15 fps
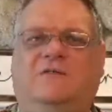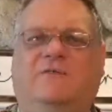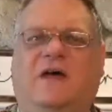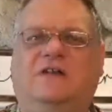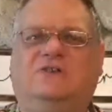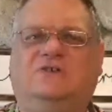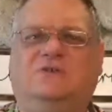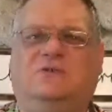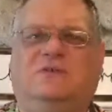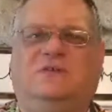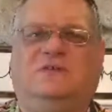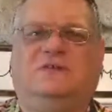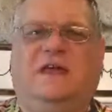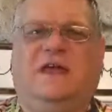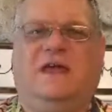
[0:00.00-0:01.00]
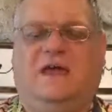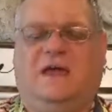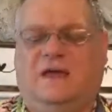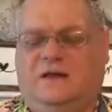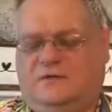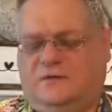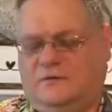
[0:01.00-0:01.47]
I invite you this
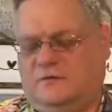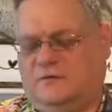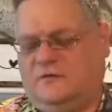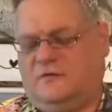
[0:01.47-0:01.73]
day to